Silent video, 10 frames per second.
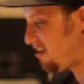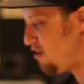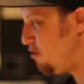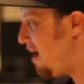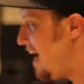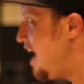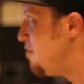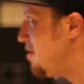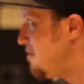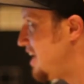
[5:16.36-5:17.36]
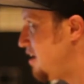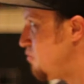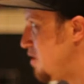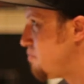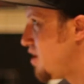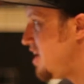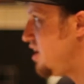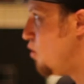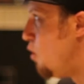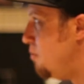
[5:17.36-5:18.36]
who I am. I mean, we're pretty
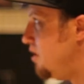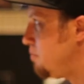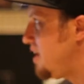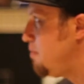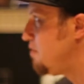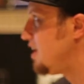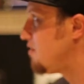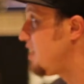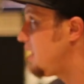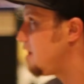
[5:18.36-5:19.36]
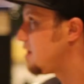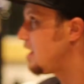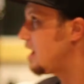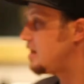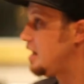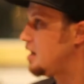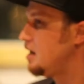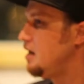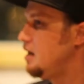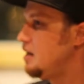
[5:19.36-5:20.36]
normal people. If anything, I think
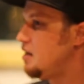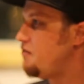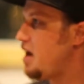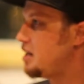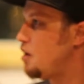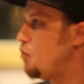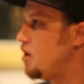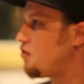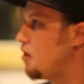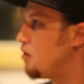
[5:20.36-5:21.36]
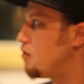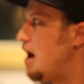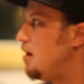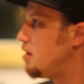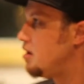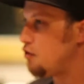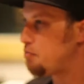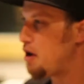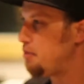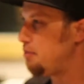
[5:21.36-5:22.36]
the fact that we're so grounded is
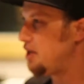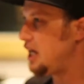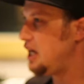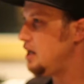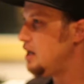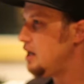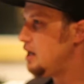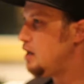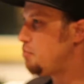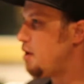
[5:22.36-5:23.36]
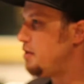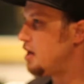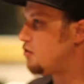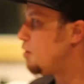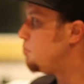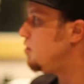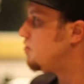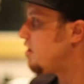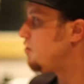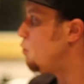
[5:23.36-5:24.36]
probably
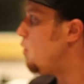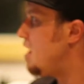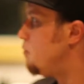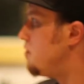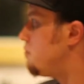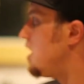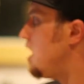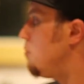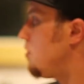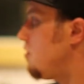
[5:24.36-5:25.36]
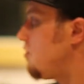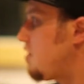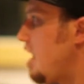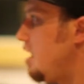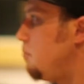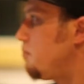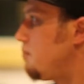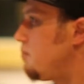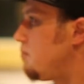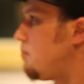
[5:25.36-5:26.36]
attributes as to why we've been able to stay
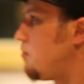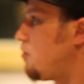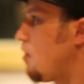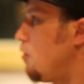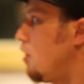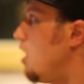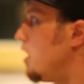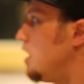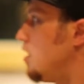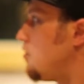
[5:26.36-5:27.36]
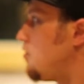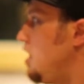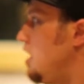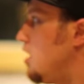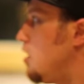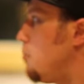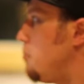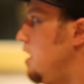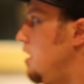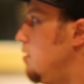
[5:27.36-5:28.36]
so long in the scene and not
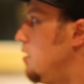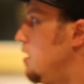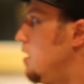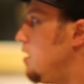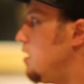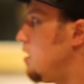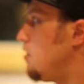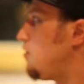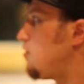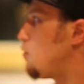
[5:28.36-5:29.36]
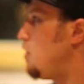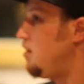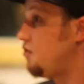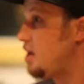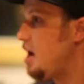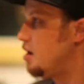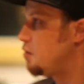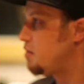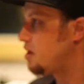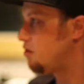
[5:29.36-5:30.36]
be, you know, squeezed
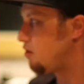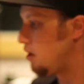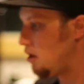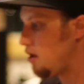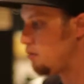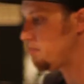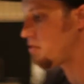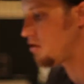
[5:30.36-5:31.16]
out, because a lot of